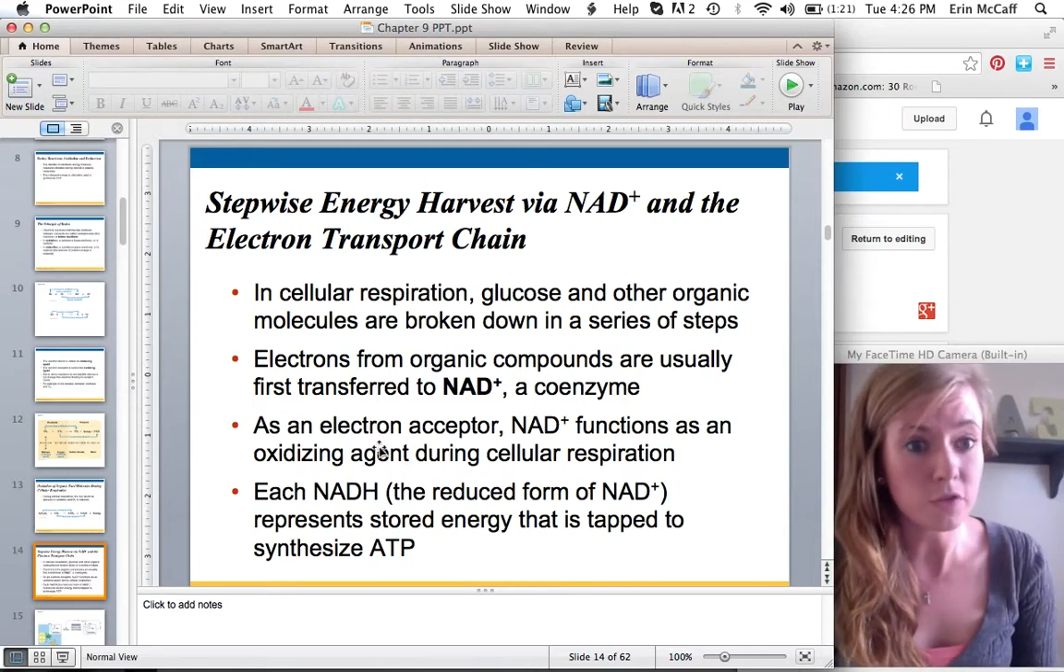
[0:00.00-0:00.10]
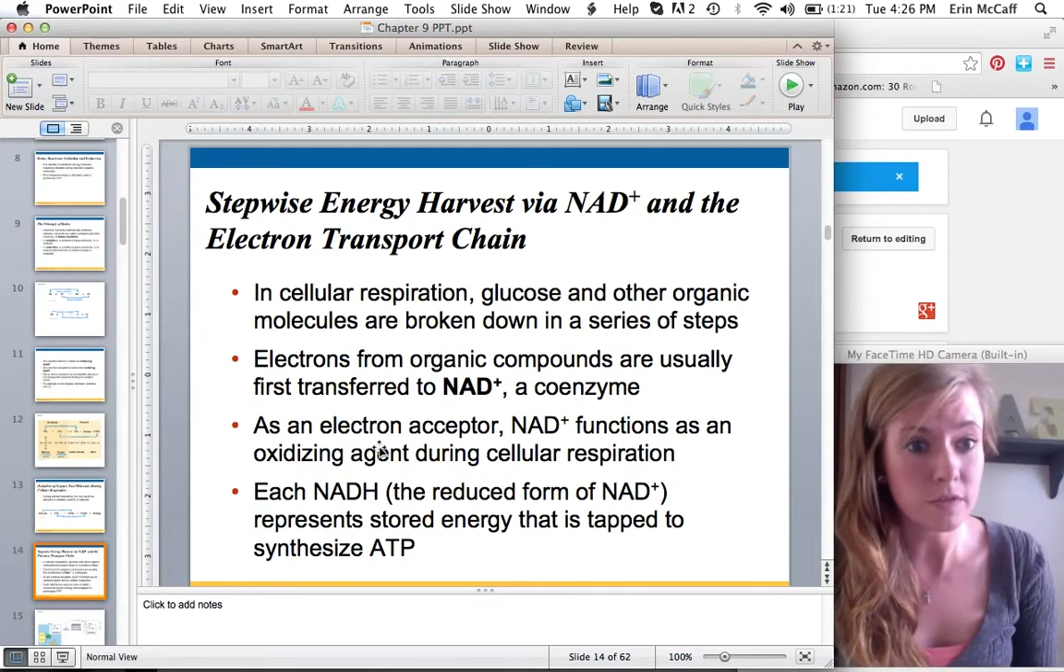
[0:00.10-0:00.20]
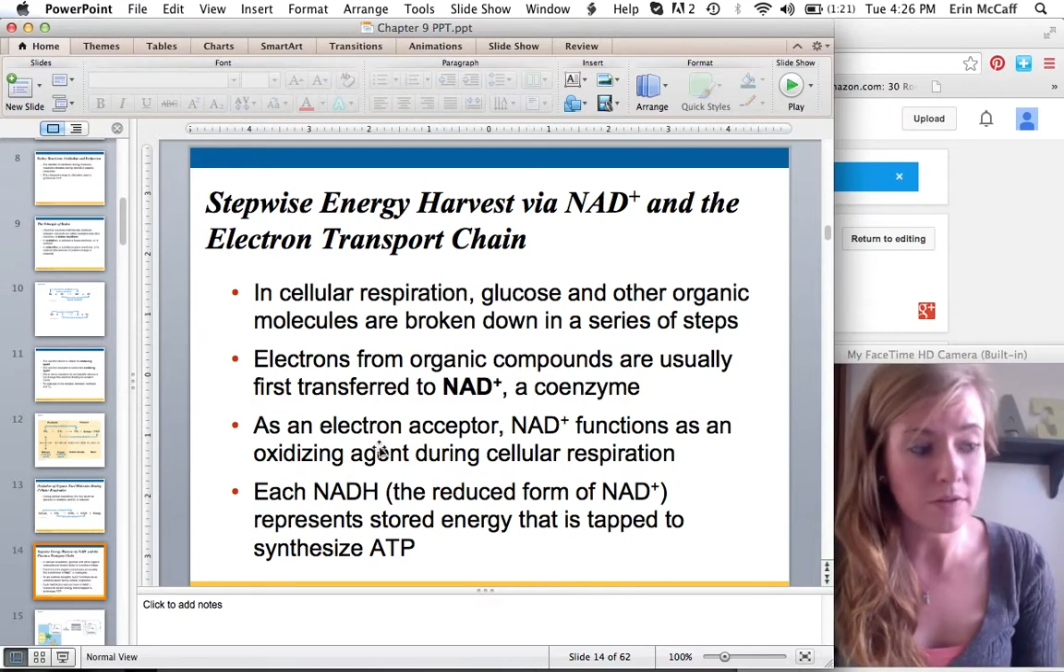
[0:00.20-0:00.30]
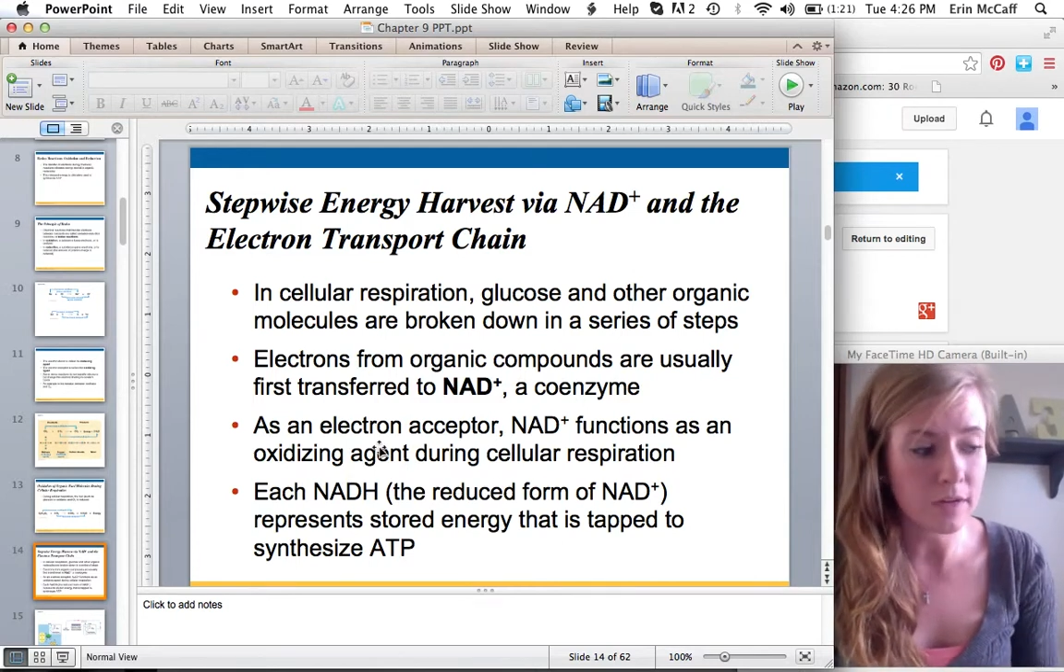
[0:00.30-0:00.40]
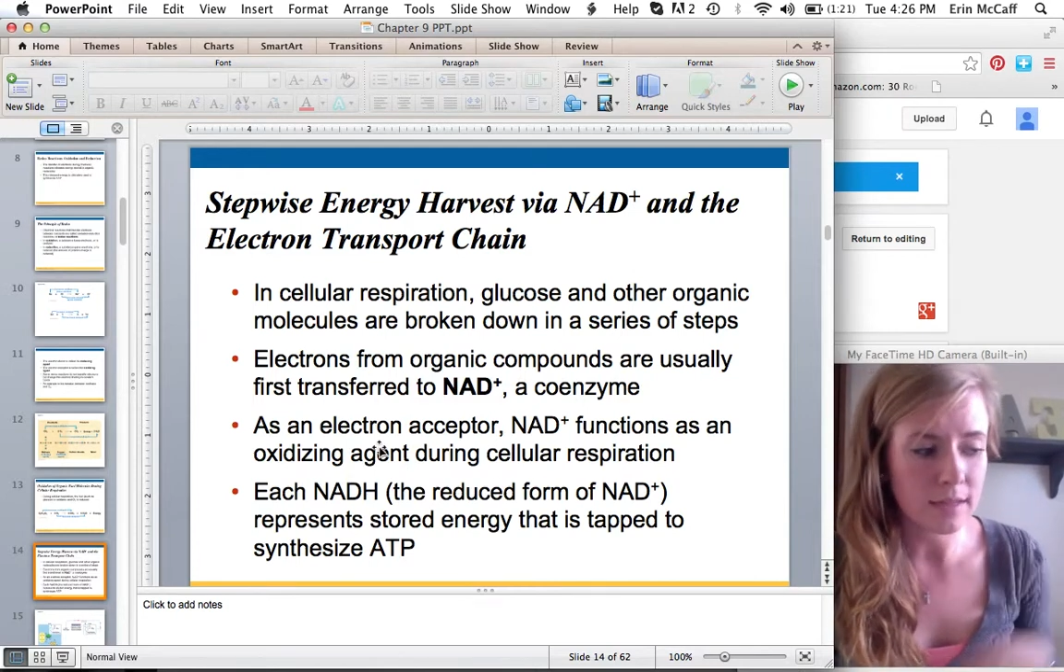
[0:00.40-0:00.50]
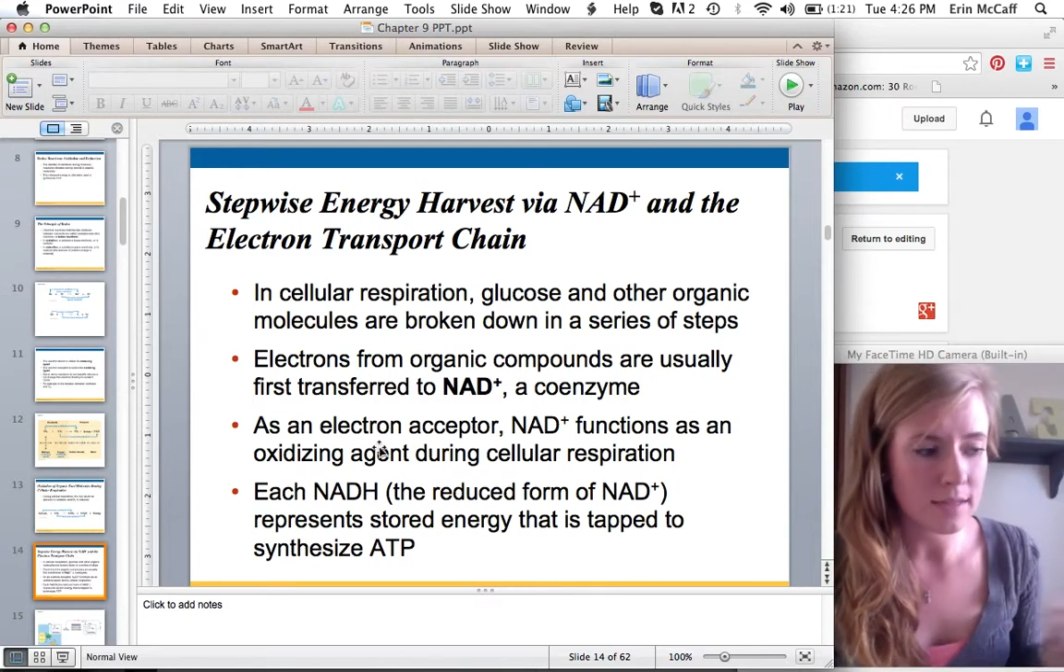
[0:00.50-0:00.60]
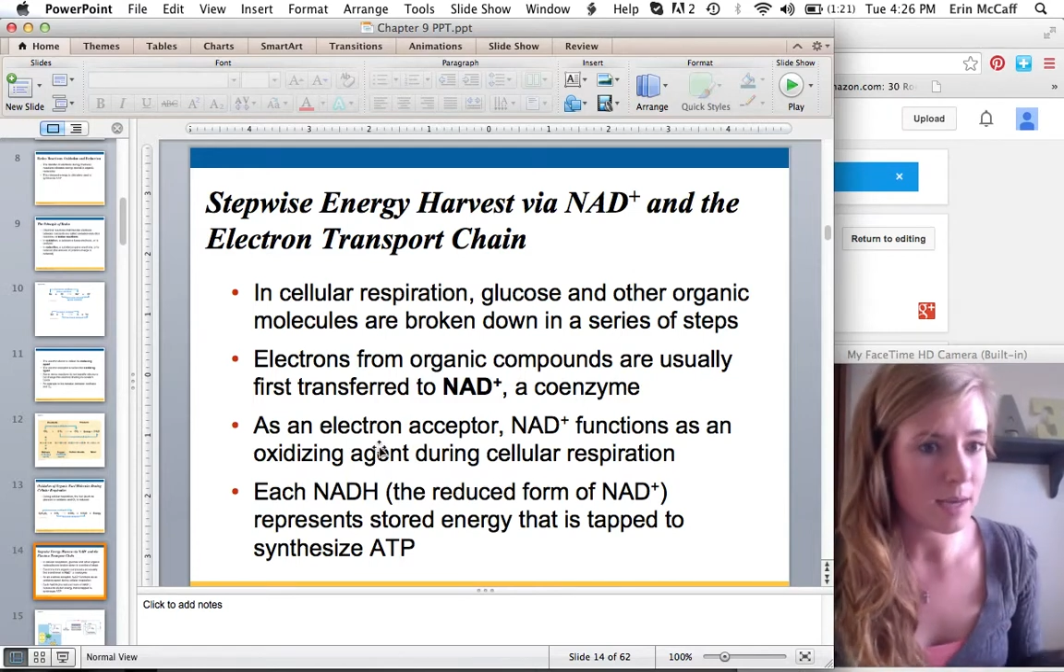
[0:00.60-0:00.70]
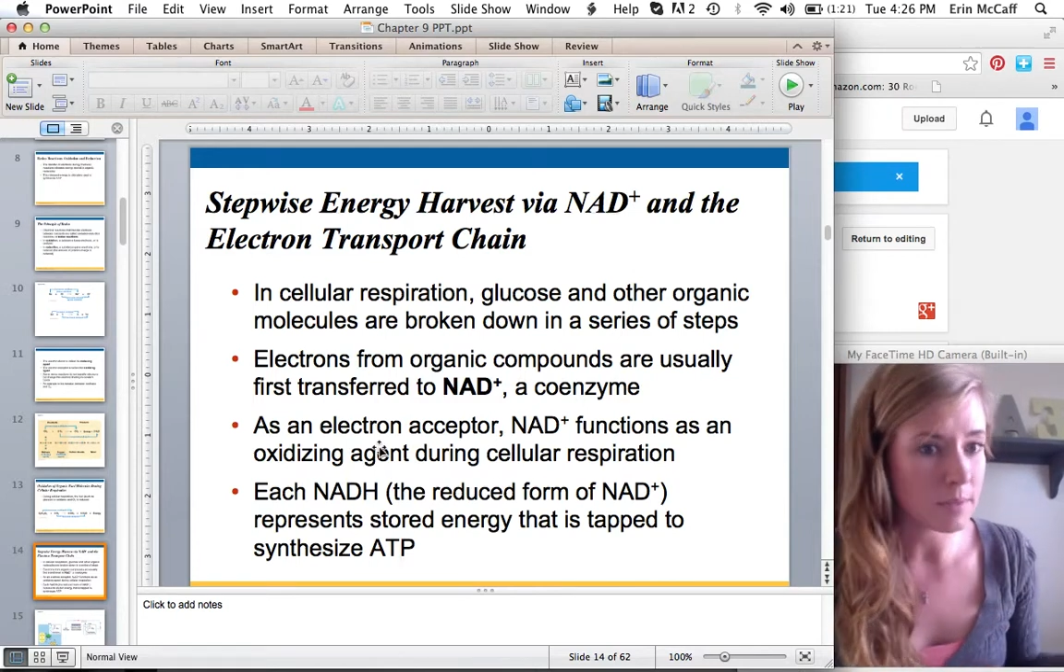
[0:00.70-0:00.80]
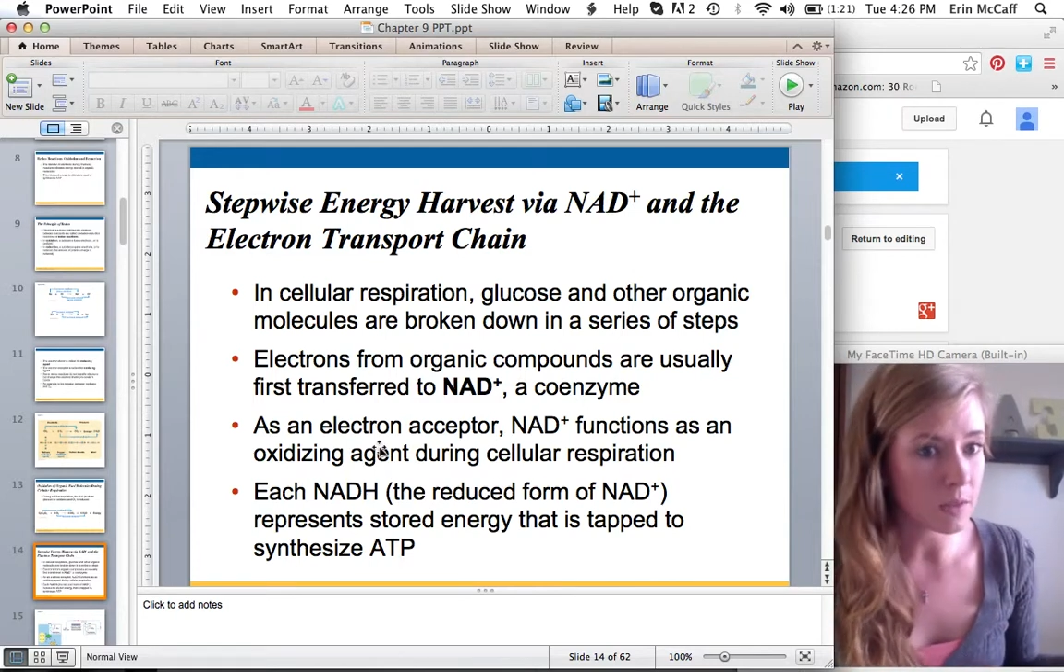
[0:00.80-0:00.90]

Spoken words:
of different enzymes.